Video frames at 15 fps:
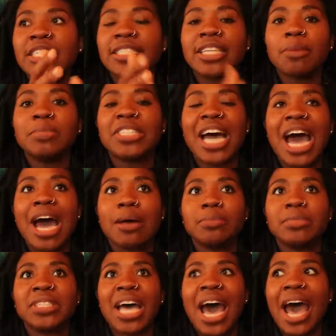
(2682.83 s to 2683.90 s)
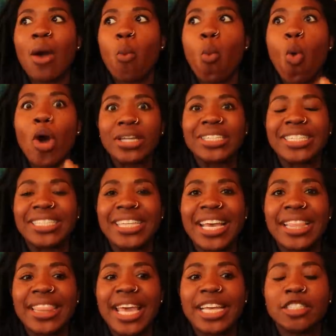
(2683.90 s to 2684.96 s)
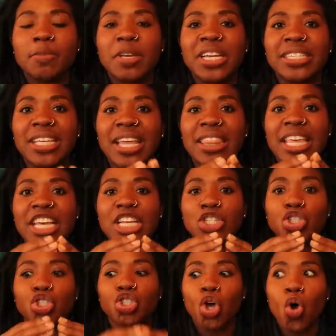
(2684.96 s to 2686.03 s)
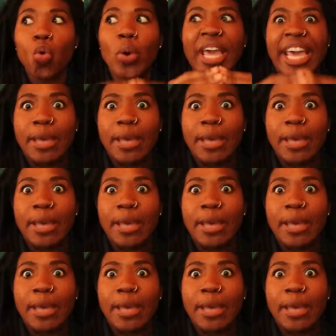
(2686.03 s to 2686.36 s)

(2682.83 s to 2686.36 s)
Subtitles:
sometimes I want to say things because I think it's so